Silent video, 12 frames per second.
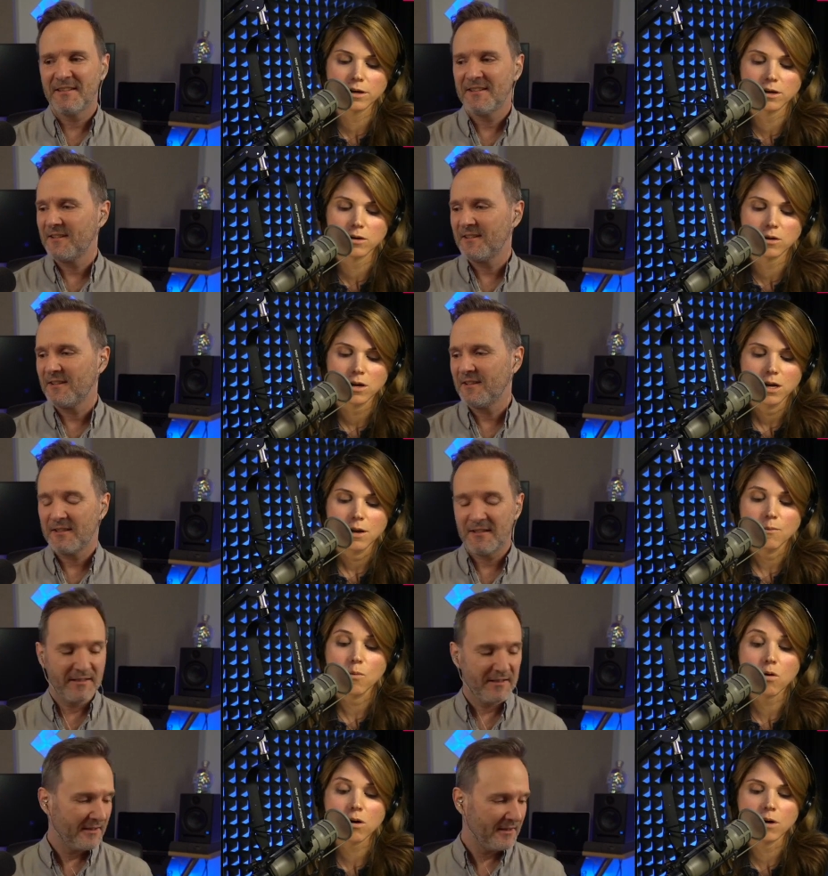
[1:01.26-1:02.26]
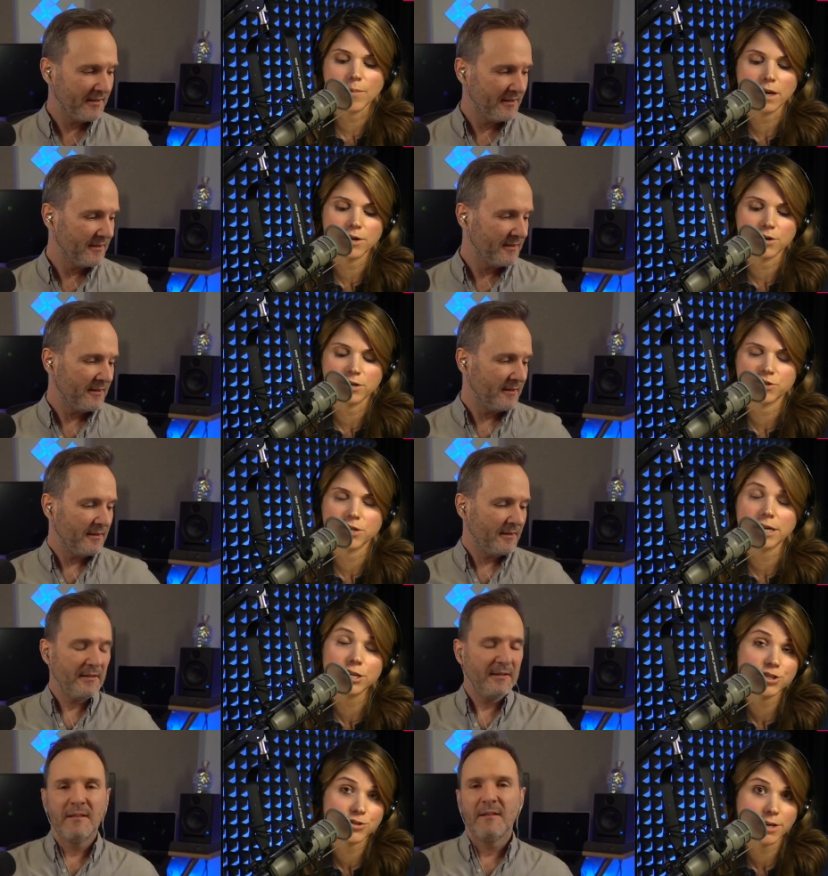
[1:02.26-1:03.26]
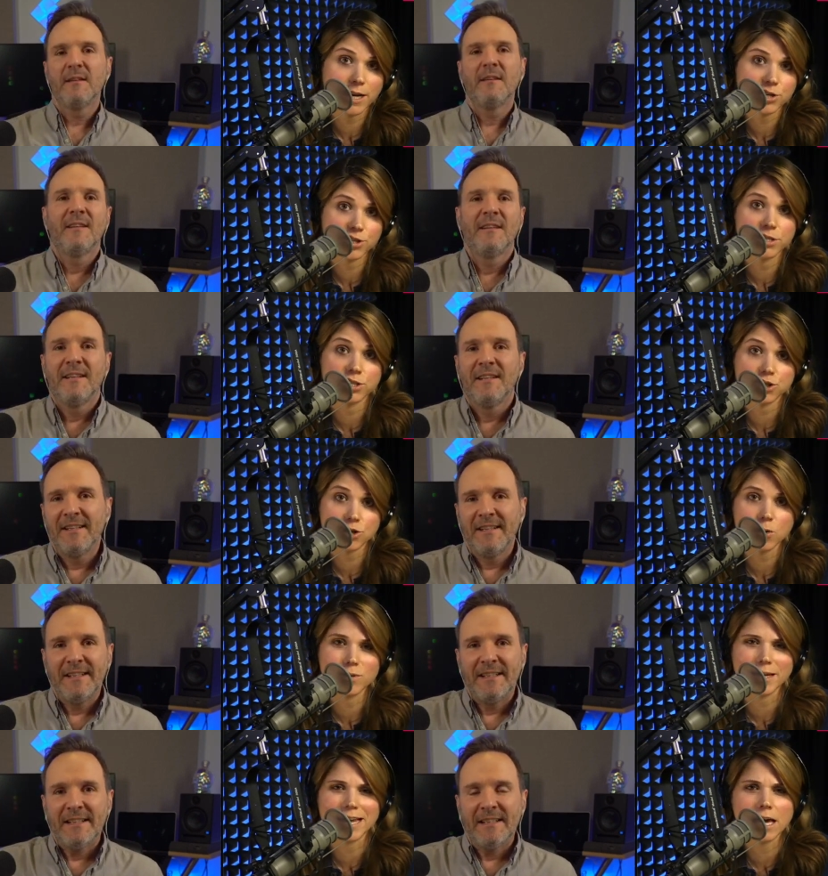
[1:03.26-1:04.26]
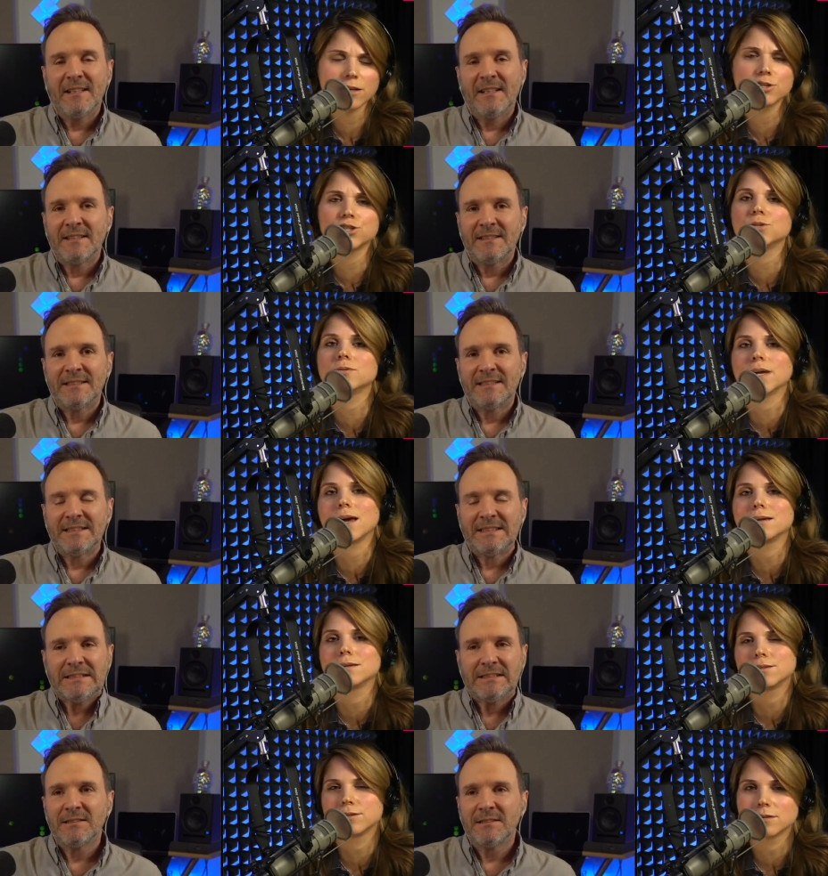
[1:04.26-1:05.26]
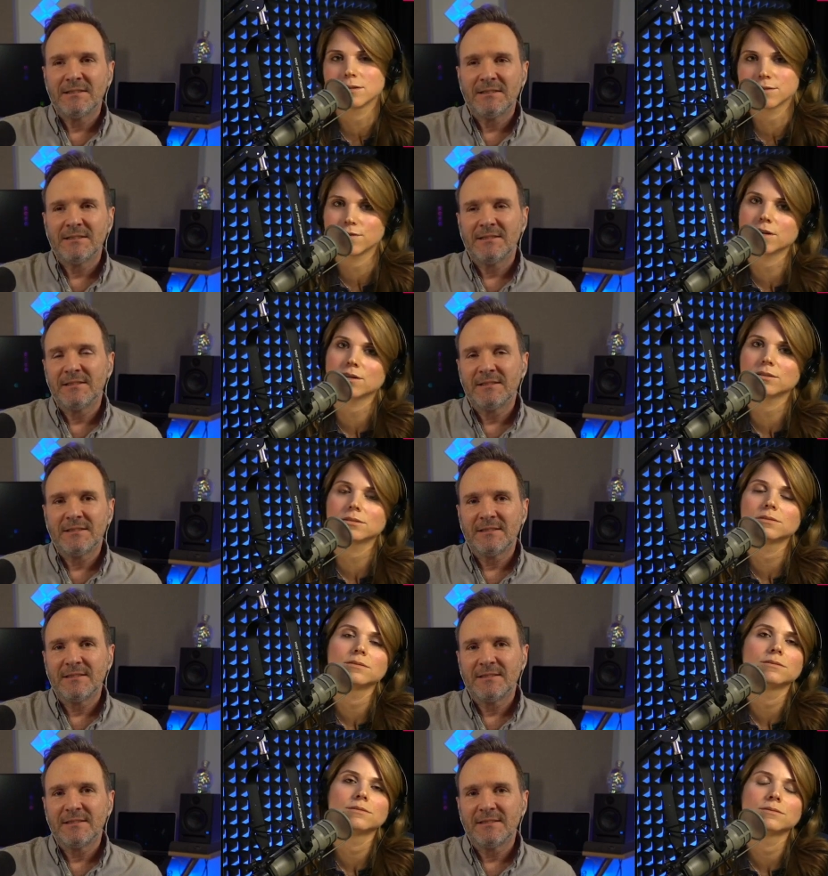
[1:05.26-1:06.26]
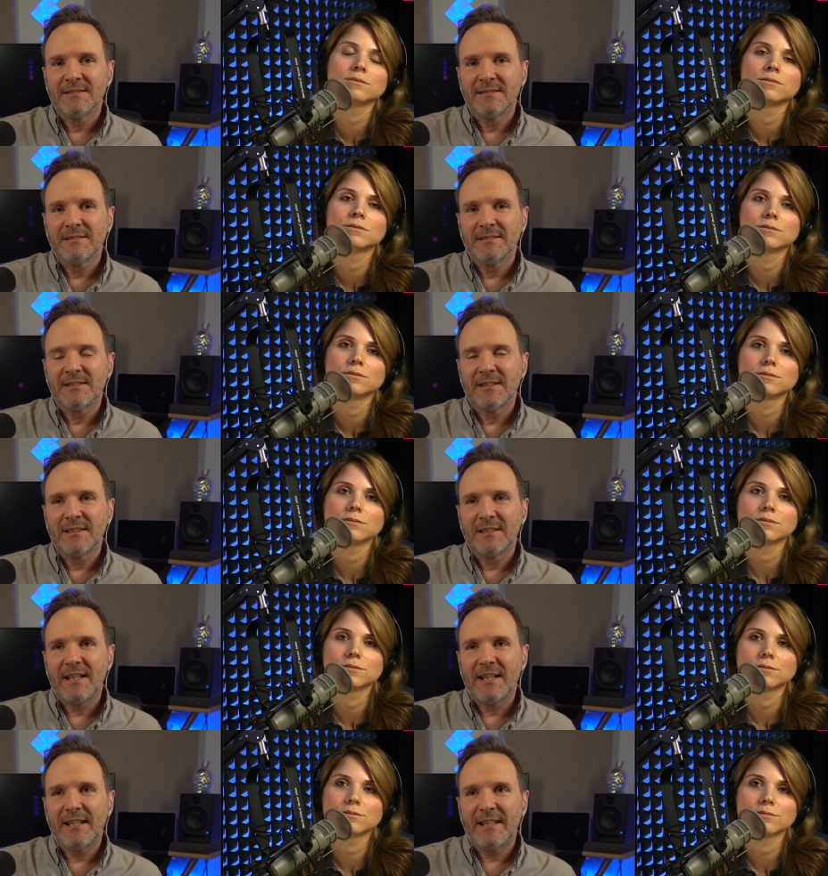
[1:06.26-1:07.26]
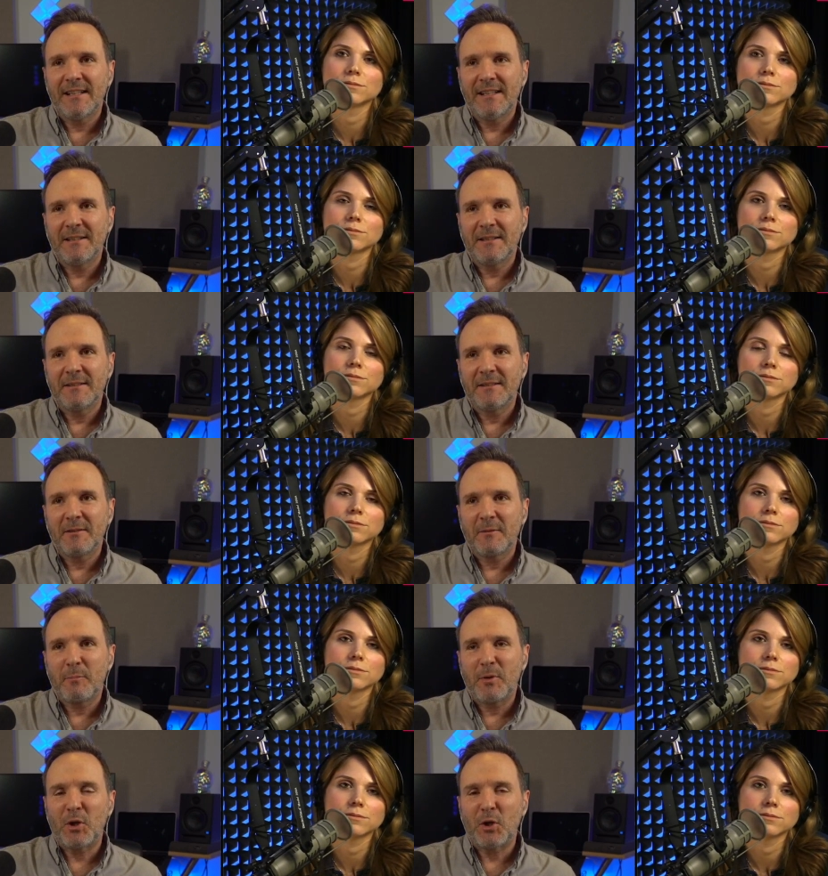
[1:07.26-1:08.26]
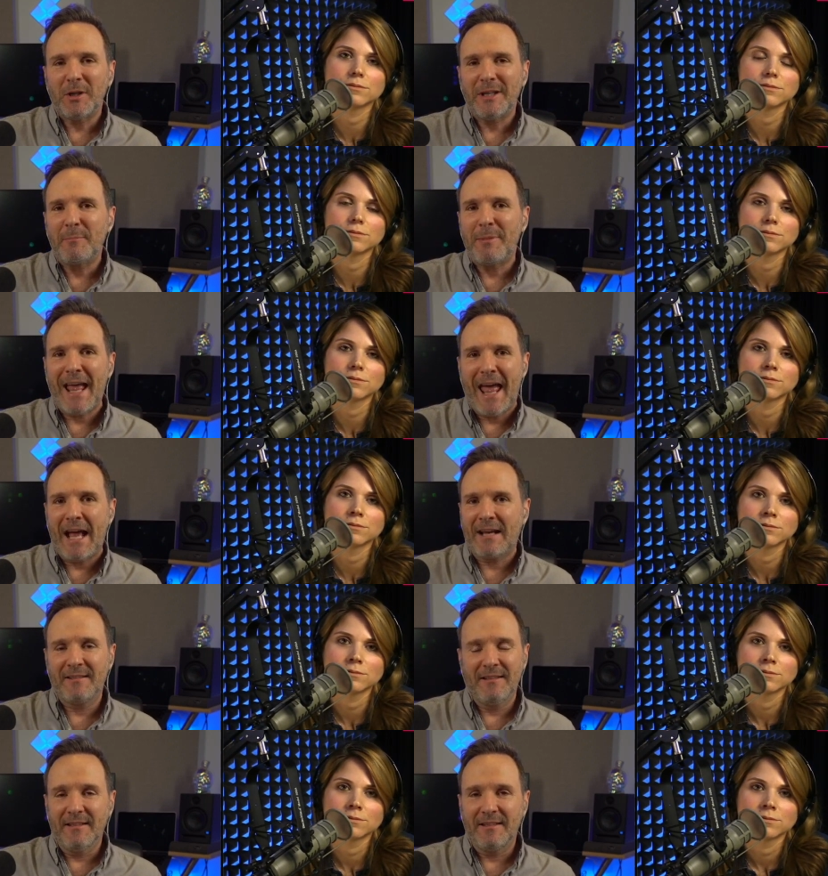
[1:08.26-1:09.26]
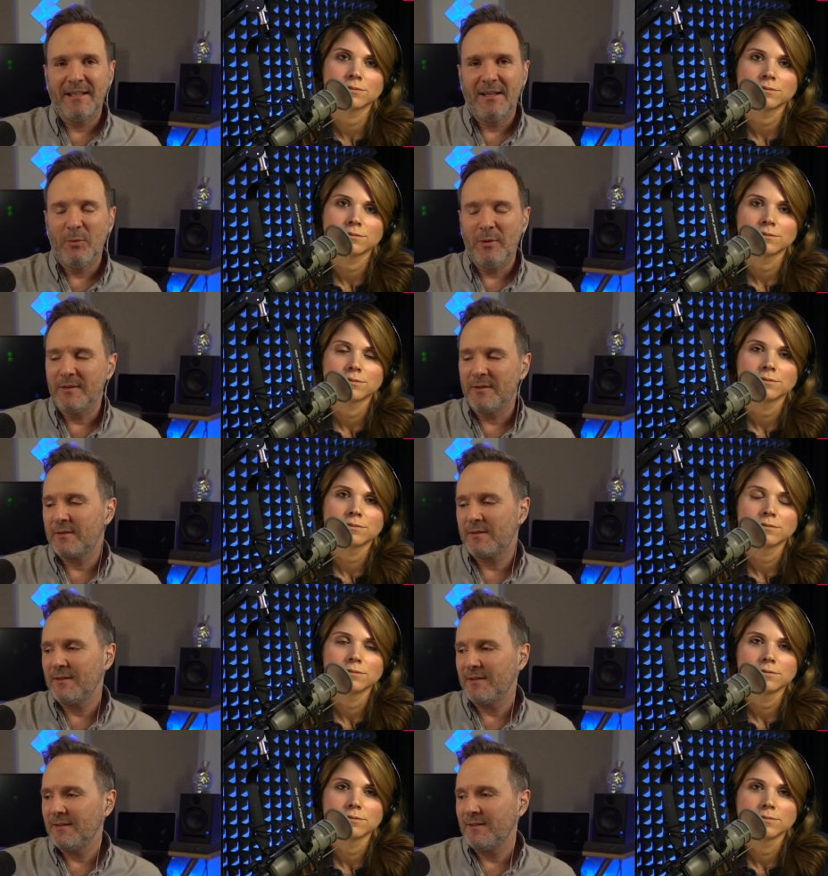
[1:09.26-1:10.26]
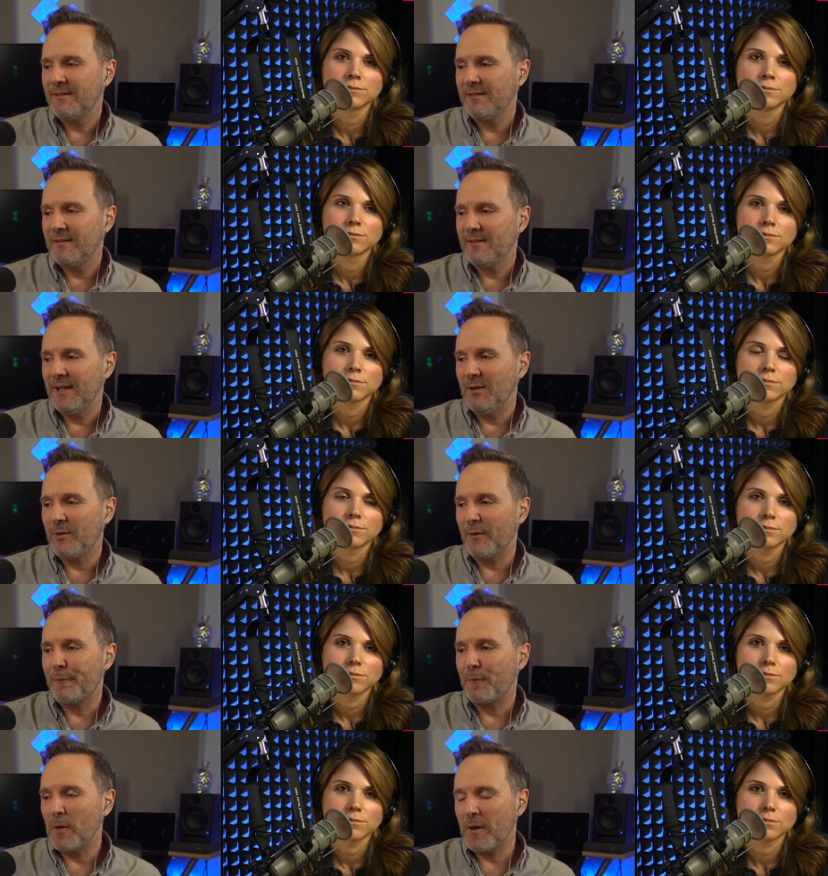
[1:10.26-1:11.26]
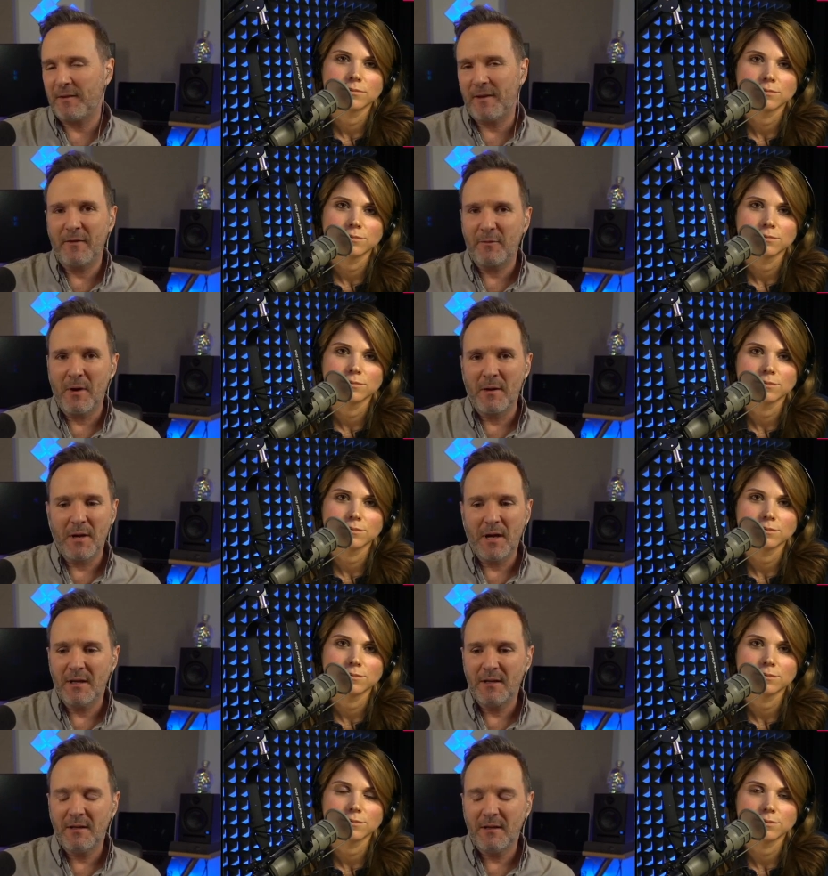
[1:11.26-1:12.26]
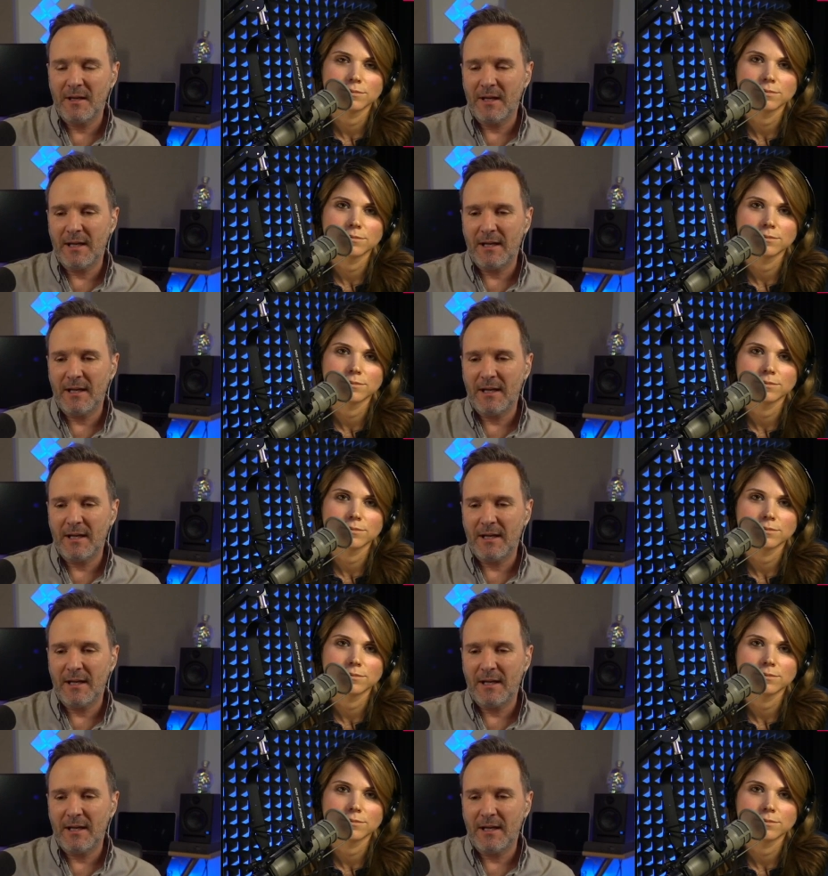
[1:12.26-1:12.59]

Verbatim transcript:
Speaker 1: know more about your history, actually, to start with. Like, how did you get into this field?
Speaker 2: Purely by accident. It was the furthest thing from my mind.